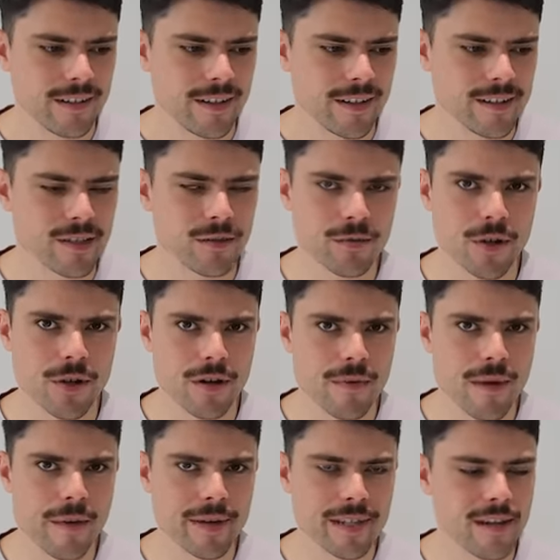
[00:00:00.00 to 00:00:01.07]
are still dirty
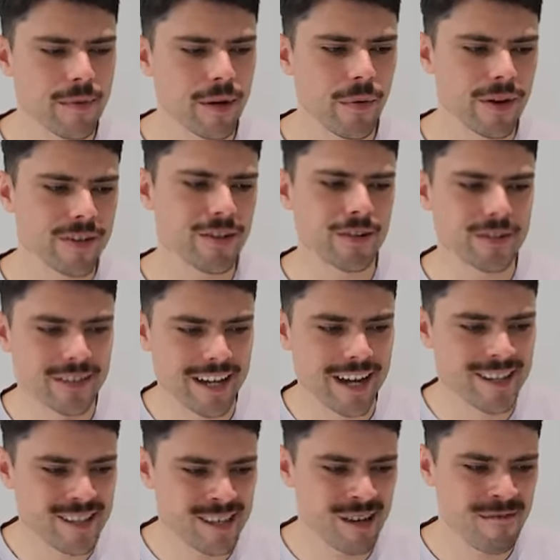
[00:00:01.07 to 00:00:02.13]
about me tipping West Coast
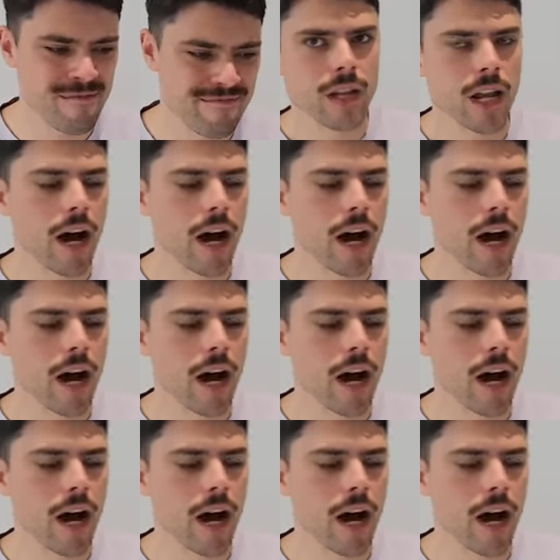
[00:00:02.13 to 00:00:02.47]
against them.